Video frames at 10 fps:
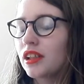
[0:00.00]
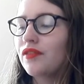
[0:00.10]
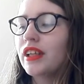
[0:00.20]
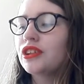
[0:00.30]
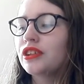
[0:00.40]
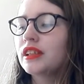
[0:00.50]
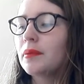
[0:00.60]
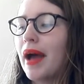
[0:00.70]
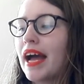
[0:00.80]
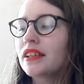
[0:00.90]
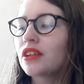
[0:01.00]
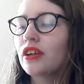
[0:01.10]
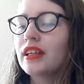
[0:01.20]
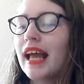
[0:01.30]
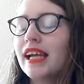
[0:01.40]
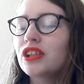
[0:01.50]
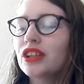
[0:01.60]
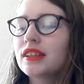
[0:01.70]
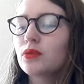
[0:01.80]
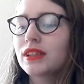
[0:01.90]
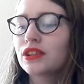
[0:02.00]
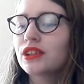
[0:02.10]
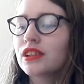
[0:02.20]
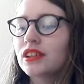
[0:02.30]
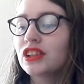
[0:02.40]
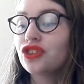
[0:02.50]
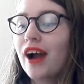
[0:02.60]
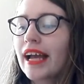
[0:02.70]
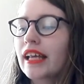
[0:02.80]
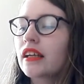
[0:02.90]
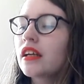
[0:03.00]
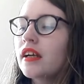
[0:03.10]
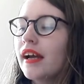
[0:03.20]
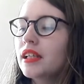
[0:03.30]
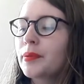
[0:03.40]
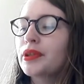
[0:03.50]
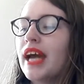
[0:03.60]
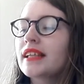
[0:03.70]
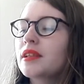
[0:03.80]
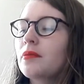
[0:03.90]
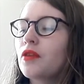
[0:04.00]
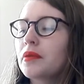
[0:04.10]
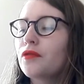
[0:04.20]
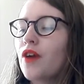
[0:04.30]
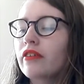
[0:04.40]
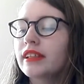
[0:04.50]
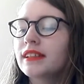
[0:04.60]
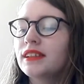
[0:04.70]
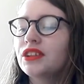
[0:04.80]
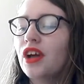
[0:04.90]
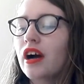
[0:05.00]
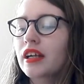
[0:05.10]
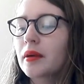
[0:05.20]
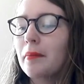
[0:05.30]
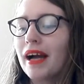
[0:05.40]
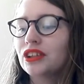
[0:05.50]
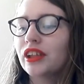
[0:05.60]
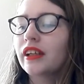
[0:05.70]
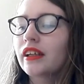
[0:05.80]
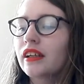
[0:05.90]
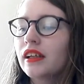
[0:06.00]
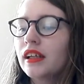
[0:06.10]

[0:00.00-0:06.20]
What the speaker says: The villagers depend on an ageless wizard, the dragon, to protect them from the forest's dark magic.